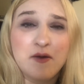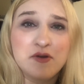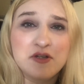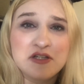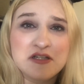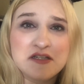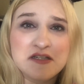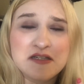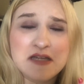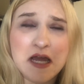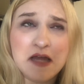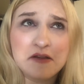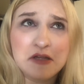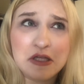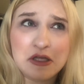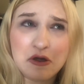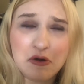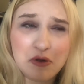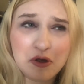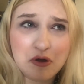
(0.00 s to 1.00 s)
which is sadly
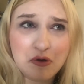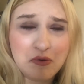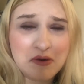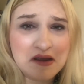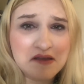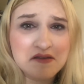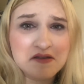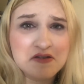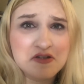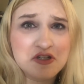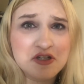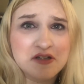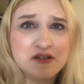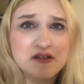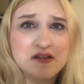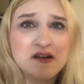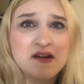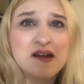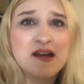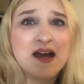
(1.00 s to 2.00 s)
going away this year.